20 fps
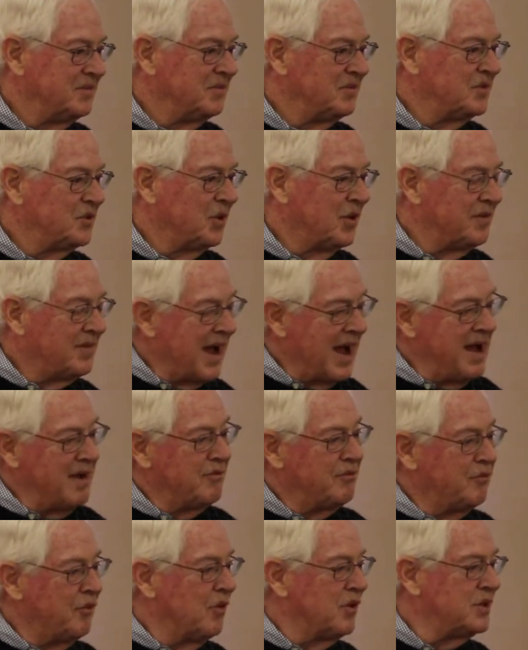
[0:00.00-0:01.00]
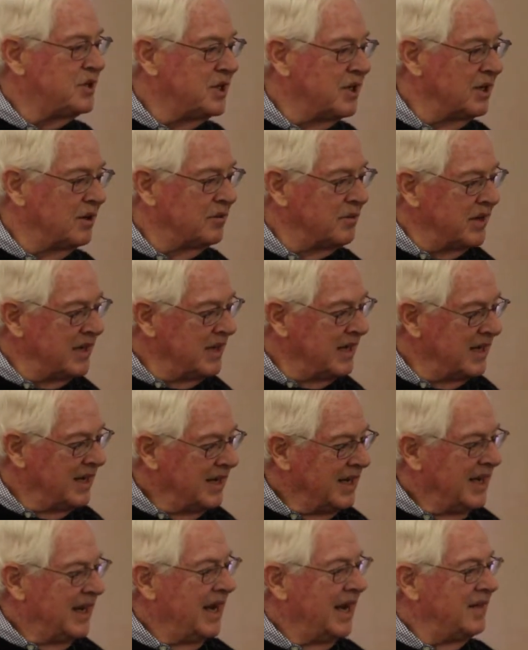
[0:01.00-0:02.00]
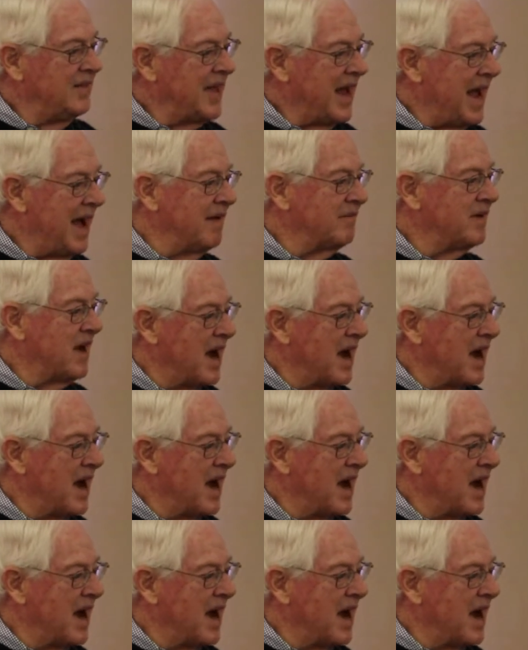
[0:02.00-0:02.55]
So if I have 4 children, and they have